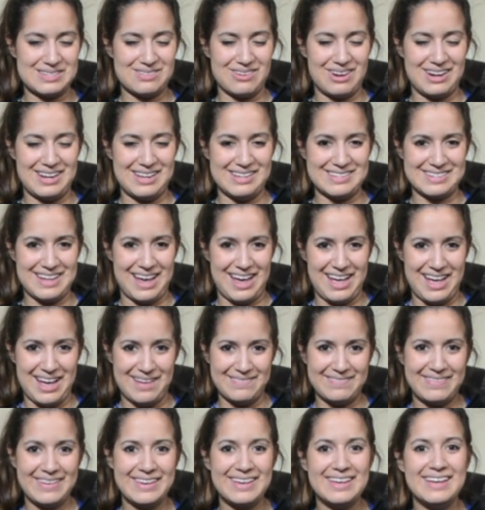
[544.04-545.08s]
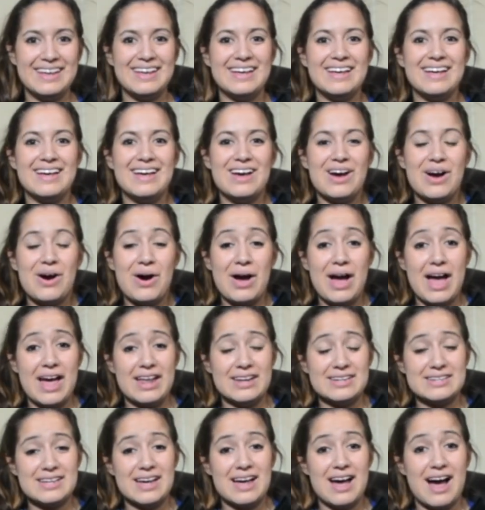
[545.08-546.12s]
sweaty as I am.
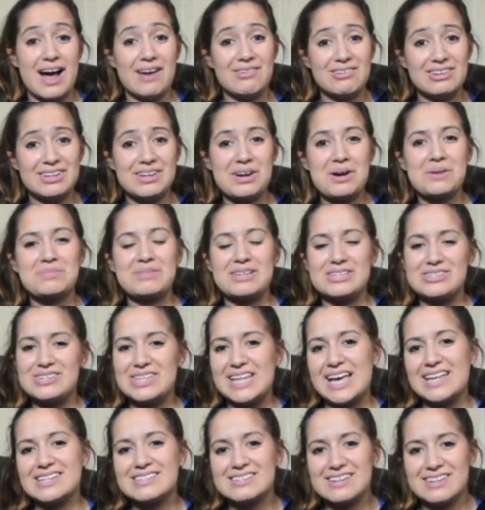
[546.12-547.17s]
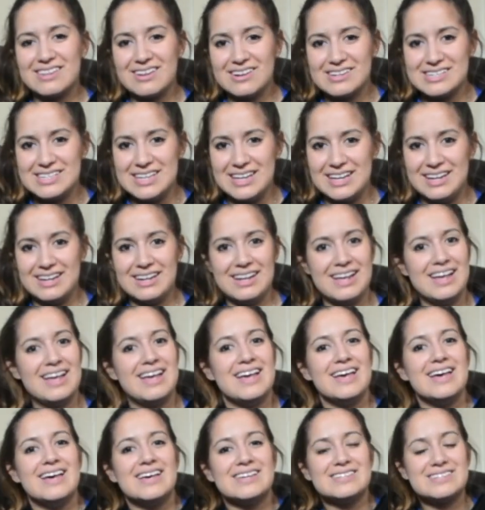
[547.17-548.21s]
And I really hope that two thousand thirteen
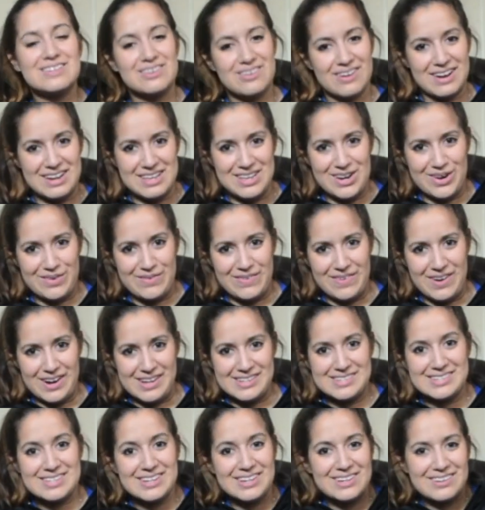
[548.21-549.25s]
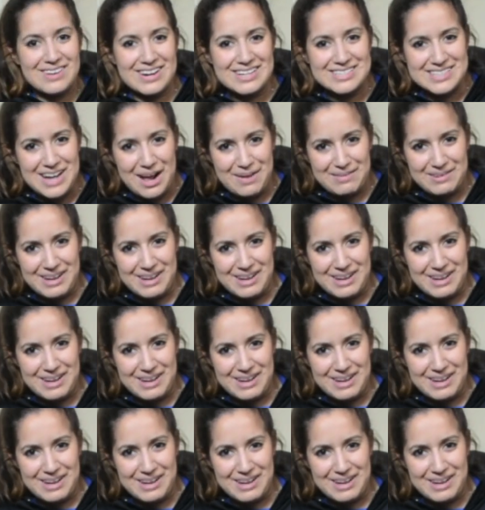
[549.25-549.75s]
is a great year for us. Great job,